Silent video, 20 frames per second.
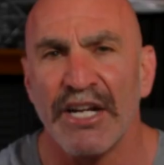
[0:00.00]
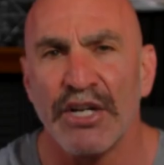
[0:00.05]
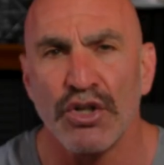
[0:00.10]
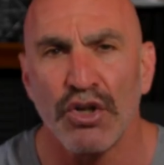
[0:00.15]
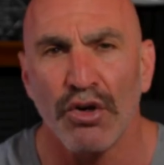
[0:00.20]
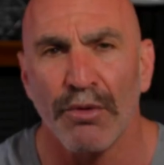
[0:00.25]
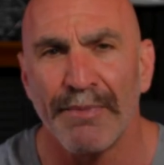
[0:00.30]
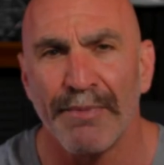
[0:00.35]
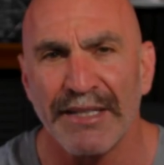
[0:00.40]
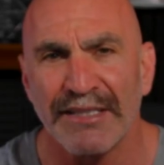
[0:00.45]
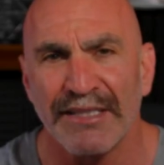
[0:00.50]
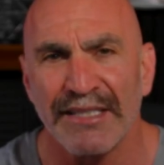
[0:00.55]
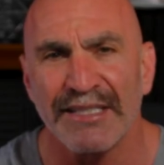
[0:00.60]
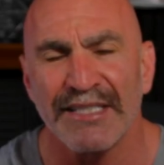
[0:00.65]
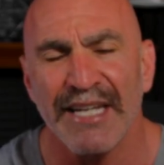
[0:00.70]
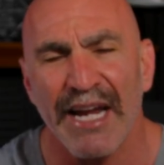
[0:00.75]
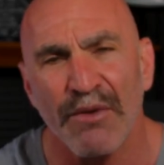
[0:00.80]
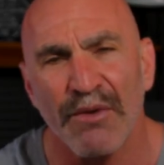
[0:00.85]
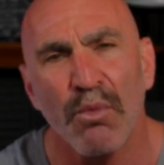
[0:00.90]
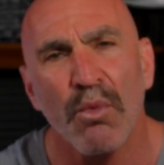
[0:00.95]
in your
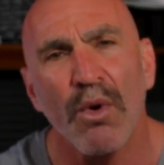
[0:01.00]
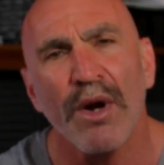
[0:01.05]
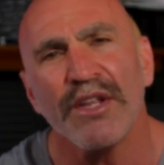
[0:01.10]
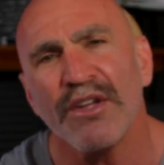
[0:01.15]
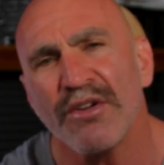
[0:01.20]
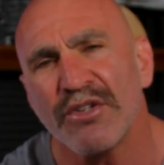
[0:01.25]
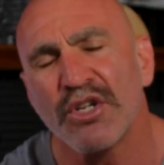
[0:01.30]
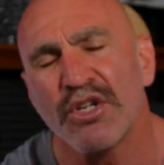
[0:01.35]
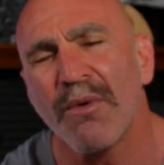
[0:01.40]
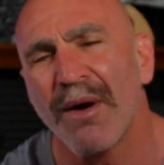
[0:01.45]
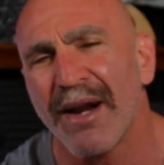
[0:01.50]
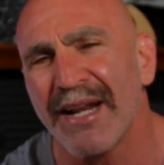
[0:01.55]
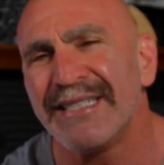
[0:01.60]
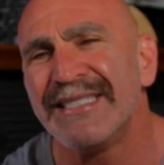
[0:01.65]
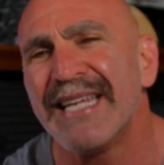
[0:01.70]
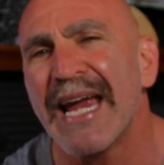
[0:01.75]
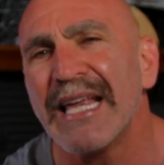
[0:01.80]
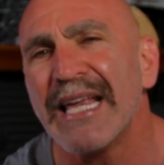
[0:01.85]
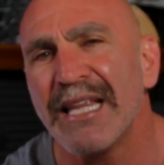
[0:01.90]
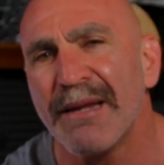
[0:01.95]
business? And what do you do on a
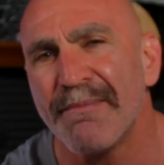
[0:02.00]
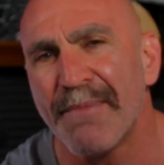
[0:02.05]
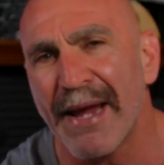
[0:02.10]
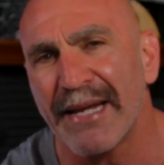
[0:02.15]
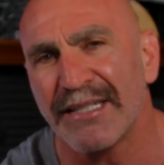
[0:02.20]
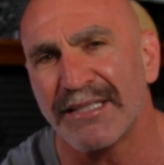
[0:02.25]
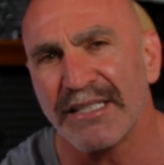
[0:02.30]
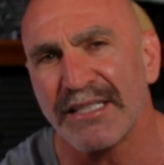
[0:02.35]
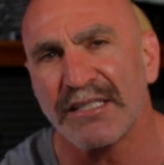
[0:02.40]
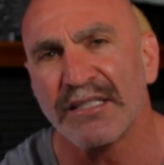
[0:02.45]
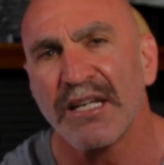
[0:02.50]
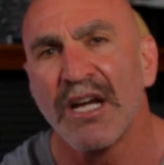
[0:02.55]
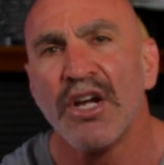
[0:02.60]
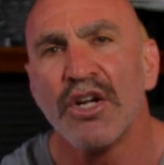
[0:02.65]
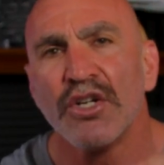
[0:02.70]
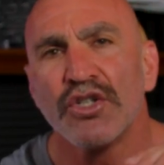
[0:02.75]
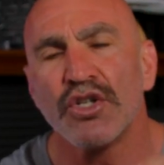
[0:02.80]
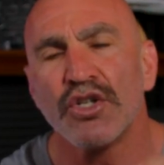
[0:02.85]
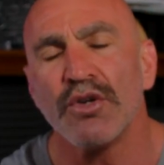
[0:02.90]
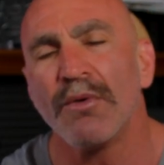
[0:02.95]
daily basis
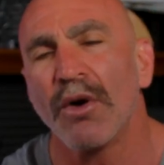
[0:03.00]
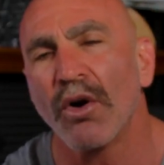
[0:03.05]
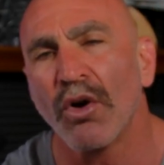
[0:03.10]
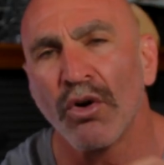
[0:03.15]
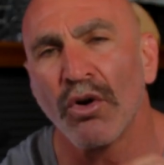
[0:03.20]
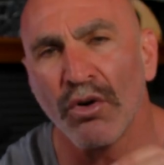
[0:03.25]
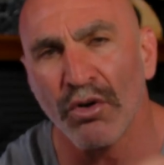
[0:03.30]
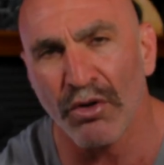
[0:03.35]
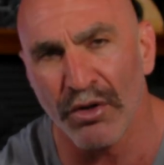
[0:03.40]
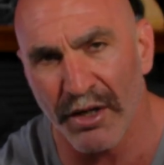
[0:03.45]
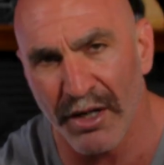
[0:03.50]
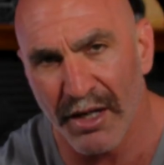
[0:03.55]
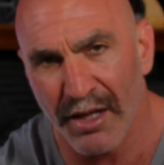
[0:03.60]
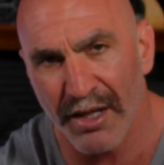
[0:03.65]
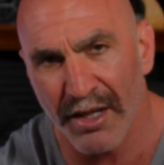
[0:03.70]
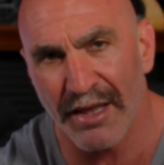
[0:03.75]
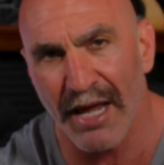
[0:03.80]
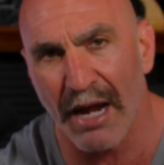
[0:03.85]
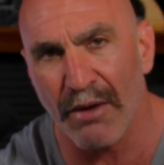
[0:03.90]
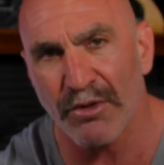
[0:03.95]
to earn
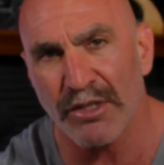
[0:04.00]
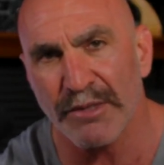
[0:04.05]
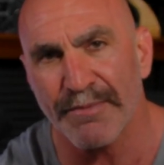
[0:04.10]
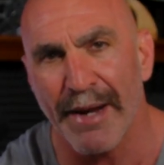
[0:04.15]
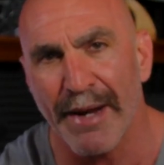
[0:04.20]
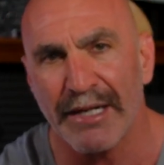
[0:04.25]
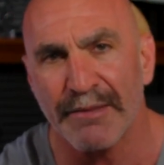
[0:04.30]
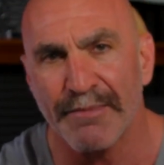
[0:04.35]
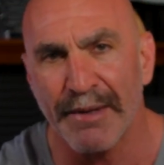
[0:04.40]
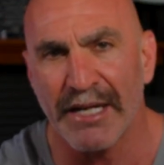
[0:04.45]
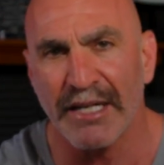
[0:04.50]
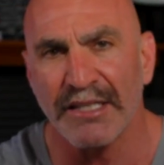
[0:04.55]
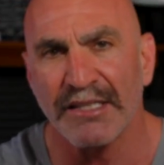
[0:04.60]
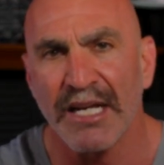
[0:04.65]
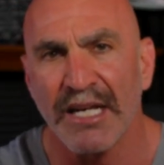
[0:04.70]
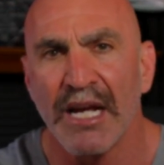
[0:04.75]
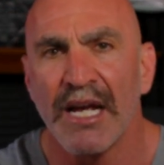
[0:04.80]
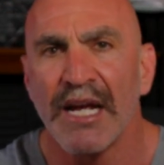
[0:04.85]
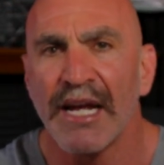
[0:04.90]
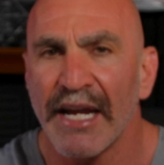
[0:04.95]
that respect?
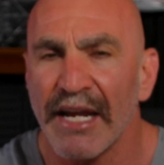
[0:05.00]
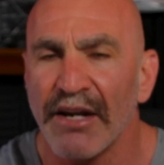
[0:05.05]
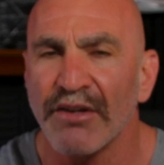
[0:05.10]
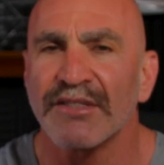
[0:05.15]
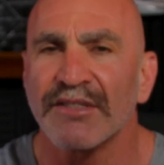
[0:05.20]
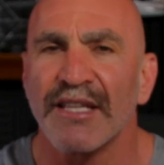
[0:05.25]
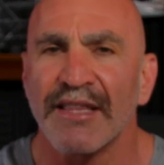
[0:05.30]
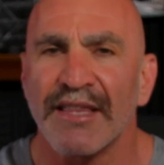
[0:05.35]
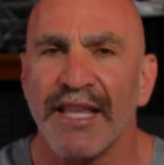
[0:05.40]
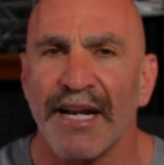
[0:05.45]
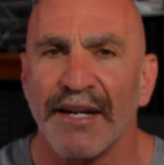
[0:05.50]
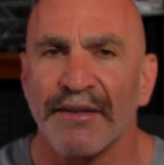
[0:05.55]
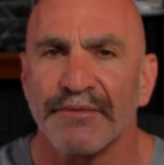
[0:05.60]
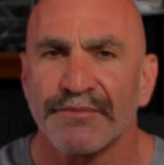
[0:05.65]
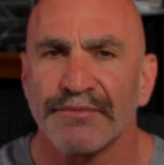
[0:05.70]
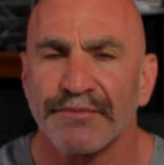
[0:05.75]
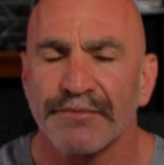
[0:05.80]
Because here's the thing,